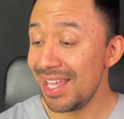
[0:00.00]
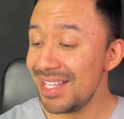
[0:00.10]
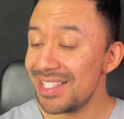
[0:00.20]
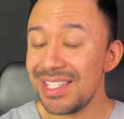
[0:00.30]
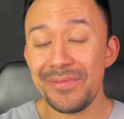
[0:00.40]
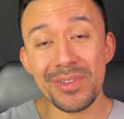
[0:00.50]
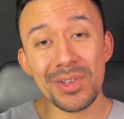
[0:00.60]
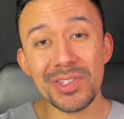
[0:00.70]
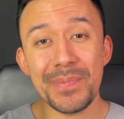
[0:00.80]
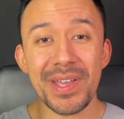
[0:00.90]
and it's
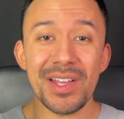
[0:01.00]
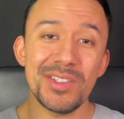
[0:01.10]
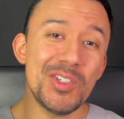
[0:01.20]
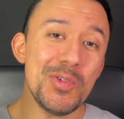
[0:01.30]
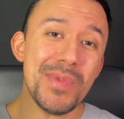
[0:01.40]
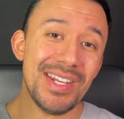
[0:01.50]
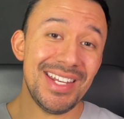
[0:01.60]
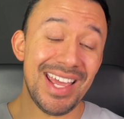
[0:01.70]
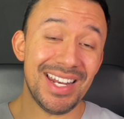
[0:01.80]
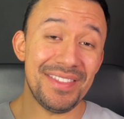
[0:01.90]
difficult to pick out too many
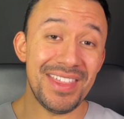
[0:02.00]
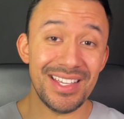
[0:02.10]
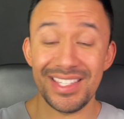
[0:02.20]
negative things